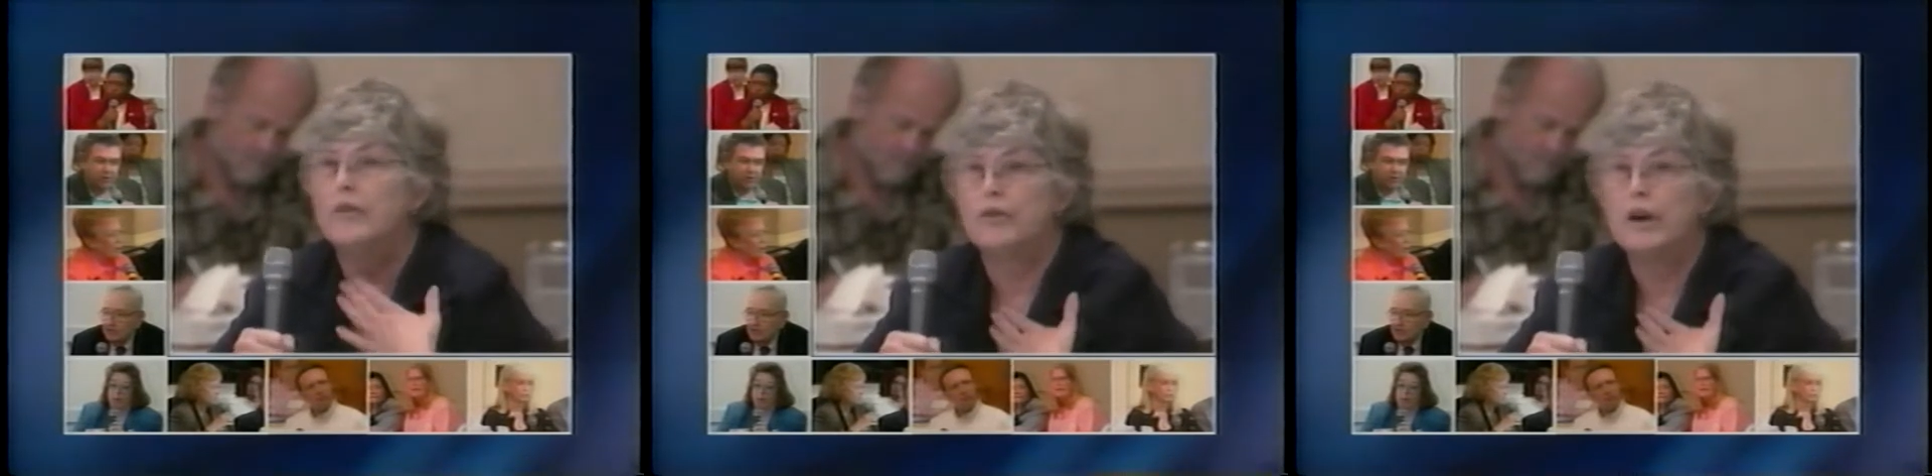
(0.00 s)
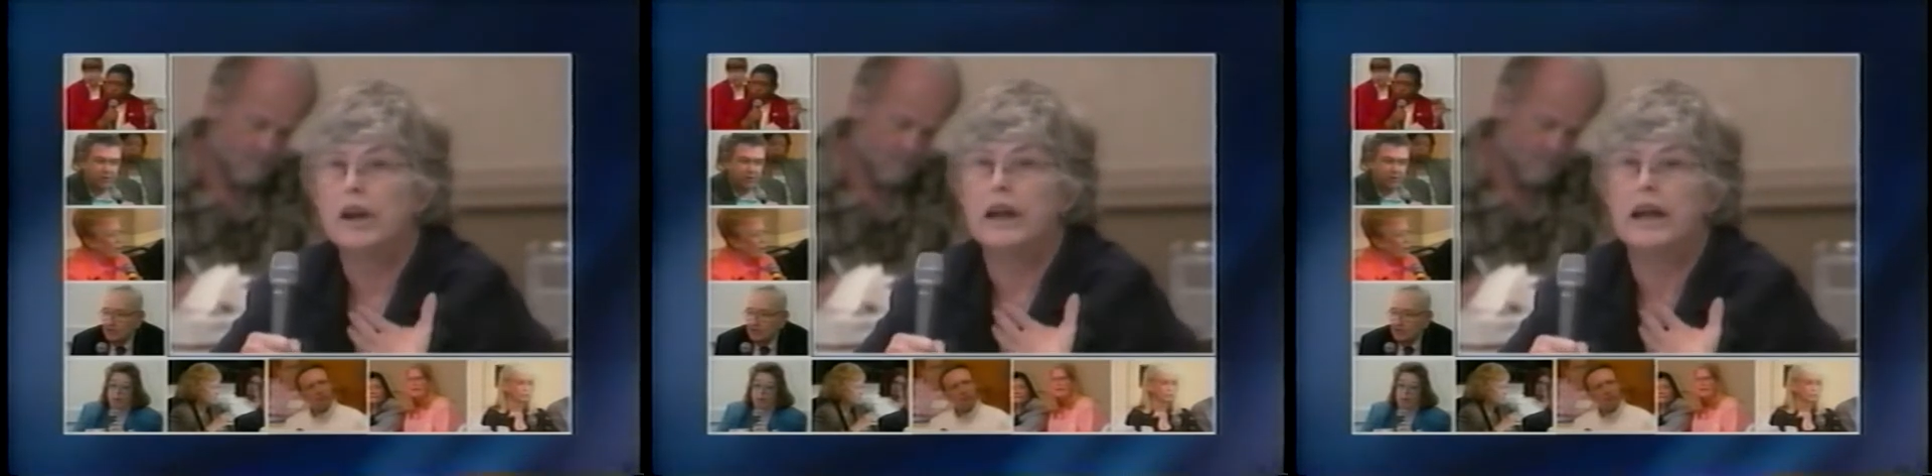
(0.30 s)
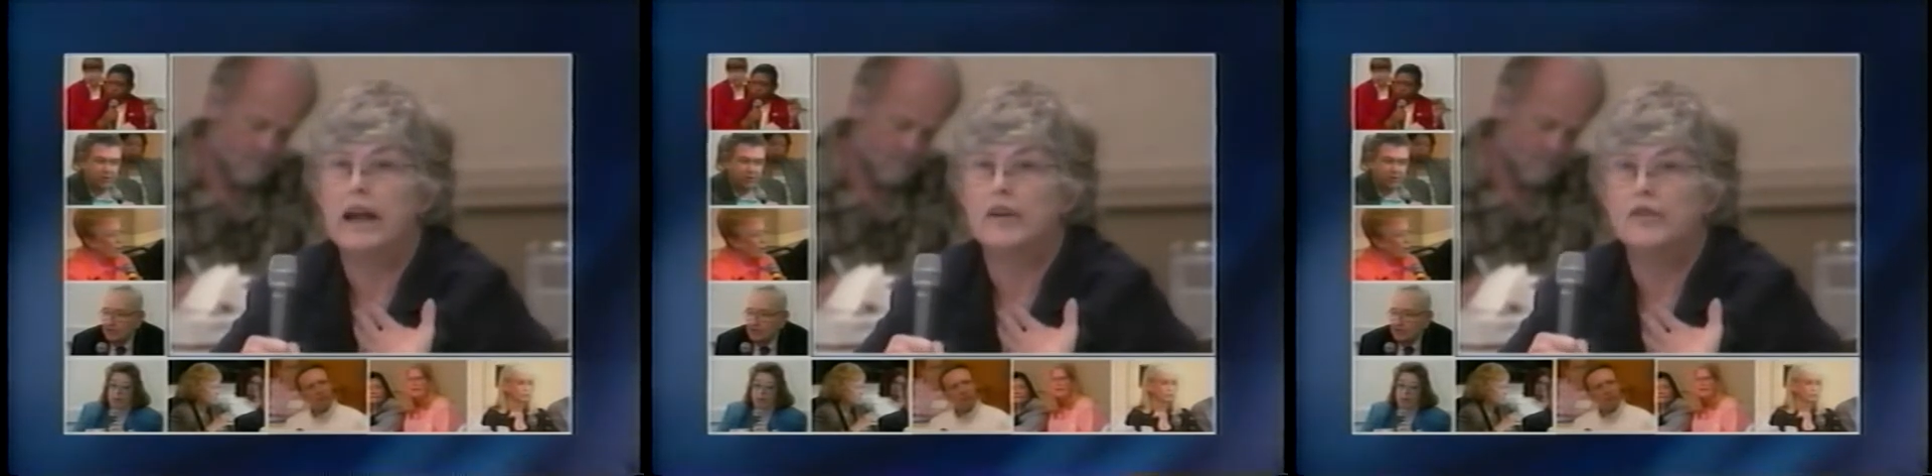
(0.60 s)

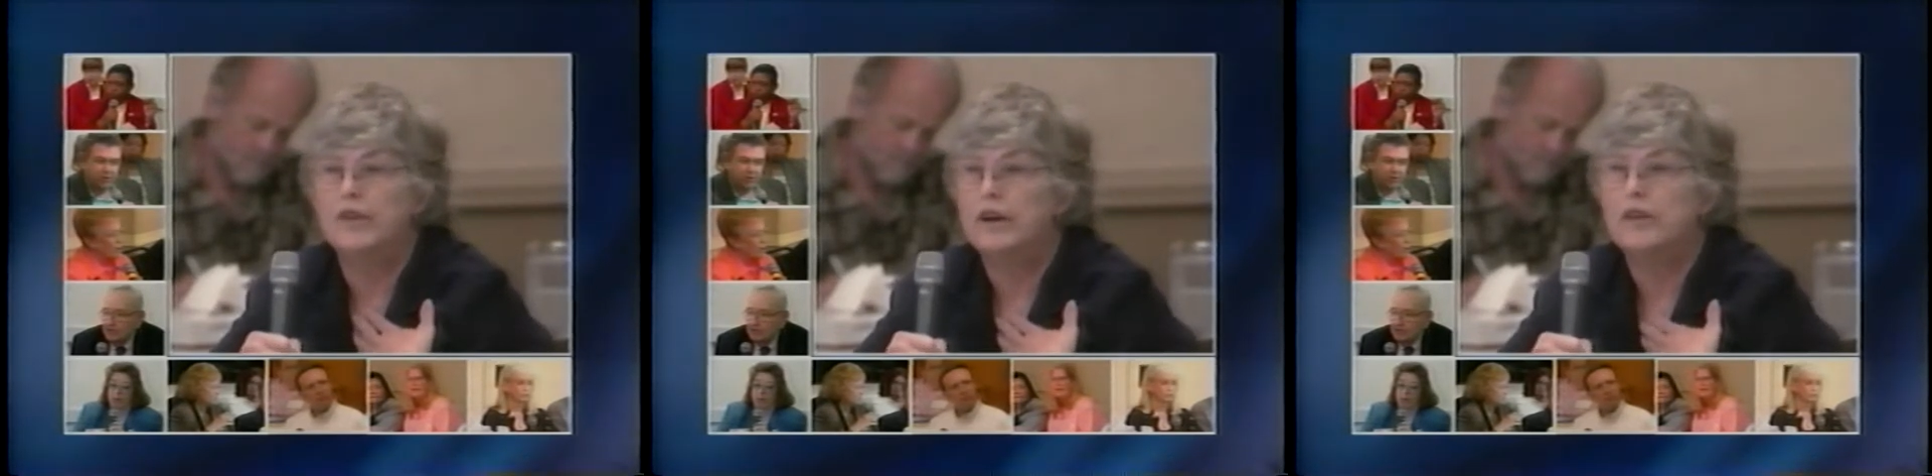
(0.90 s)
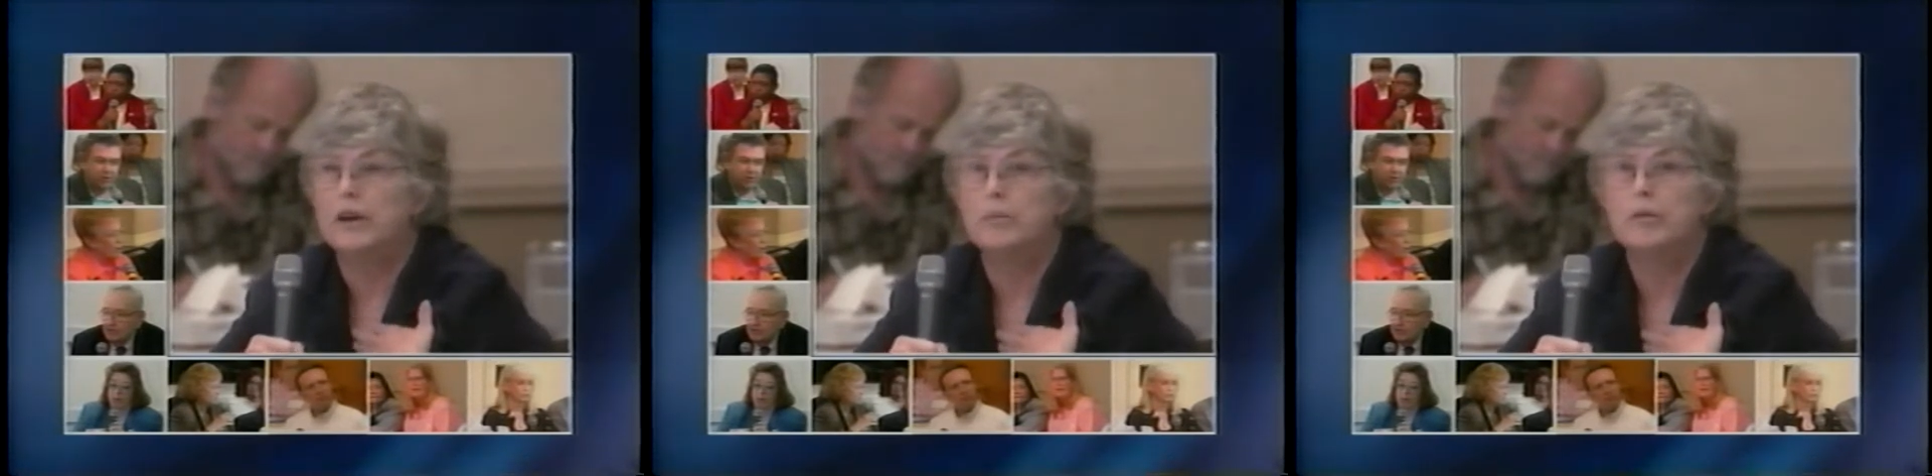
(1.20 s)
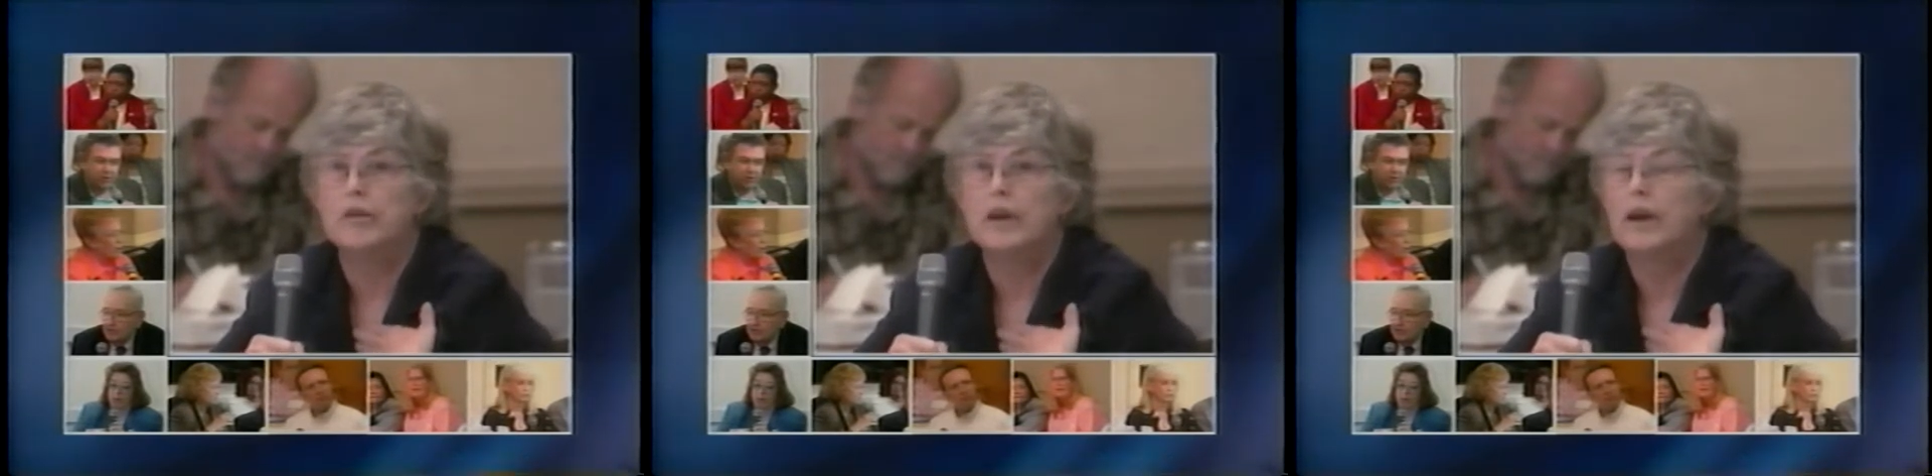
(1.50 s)
really, as
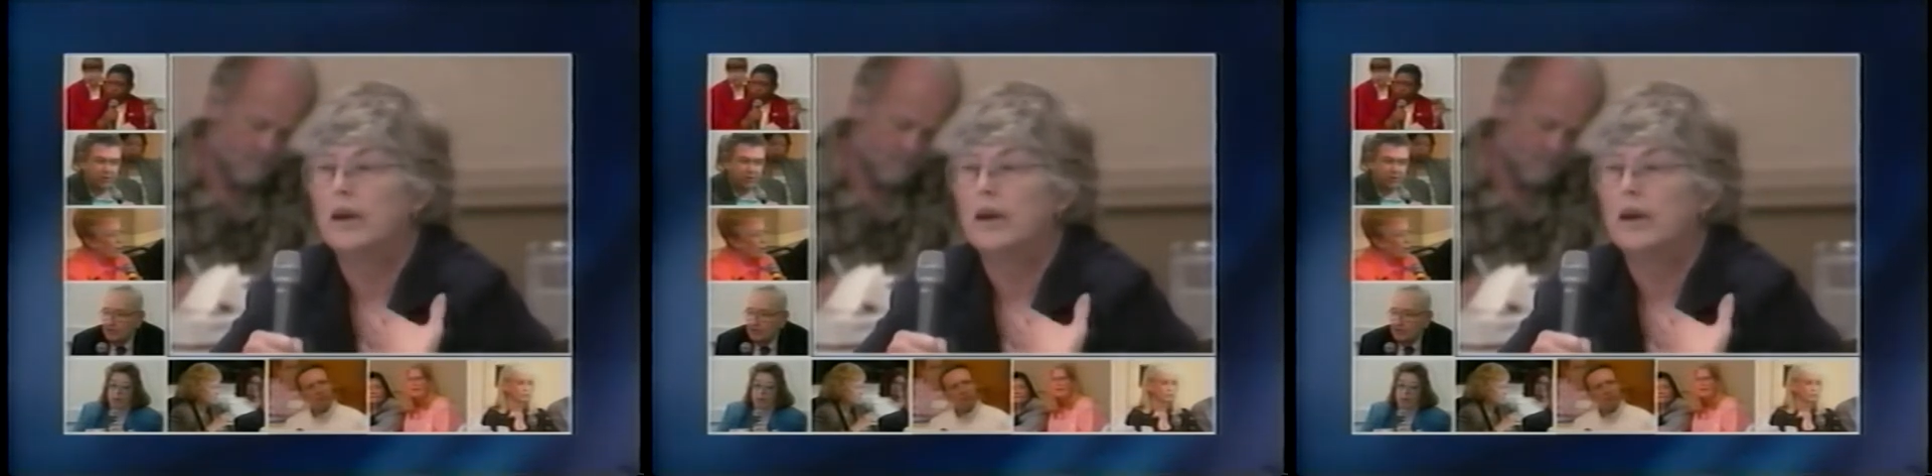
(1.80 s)
victims,